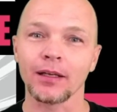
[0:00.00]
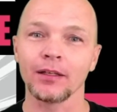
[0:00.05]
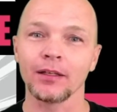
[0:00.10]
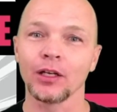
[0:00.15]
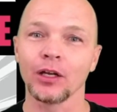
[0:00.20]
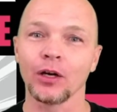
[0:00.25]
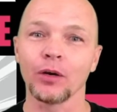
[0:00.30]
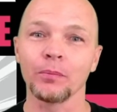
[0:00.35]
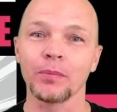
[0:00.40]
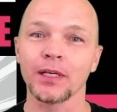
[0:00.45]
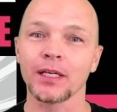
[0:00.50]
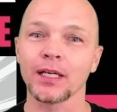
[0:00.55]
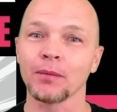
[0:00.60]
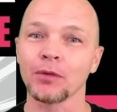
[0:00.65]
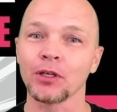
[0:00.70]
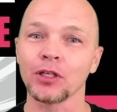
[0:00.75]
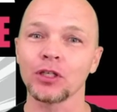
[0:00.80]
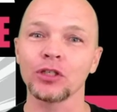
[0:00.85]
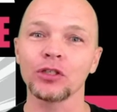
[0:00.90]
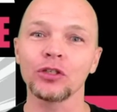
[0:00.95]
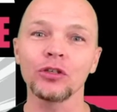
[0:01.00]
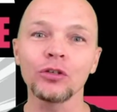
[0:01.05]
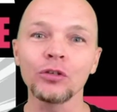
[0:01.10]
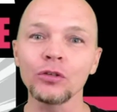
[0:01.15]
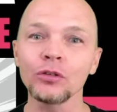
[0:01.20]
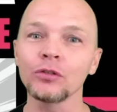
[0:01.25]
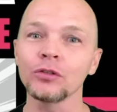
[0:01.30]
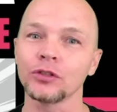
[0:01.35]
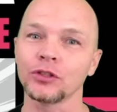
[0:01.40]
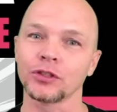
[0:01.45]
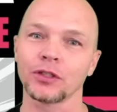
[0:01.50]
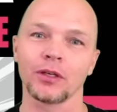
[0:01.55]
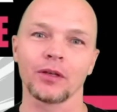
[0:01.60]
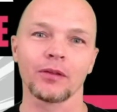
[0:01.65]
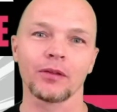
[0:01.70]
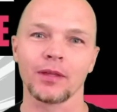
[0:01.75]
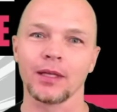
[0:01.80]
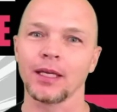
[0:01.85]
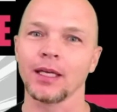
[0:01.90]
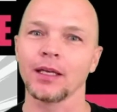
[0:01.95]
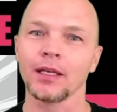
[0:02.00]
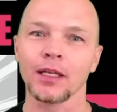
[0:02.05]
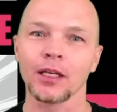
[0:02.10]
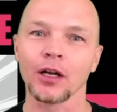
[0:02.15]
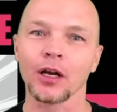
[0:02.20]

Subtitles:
you know, become a huge thing in